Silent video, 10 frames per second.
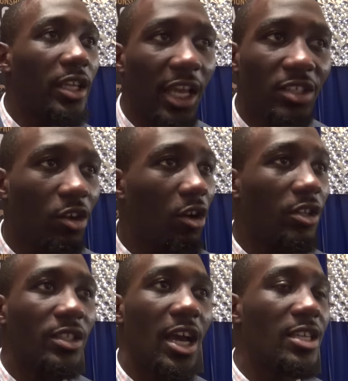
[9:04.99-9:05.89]
then that's all
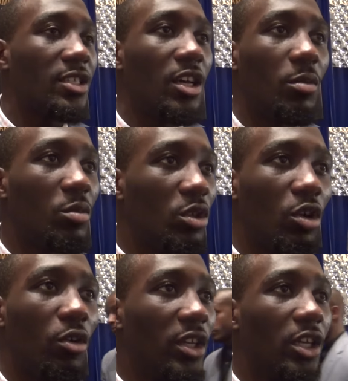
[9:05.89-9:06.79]
the sizing up you
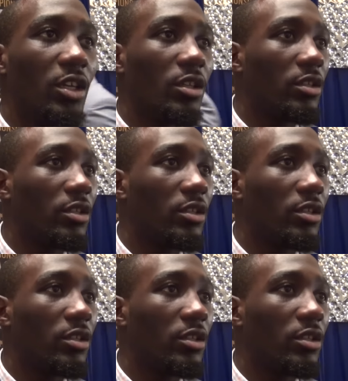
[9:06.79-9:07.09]
gonna need.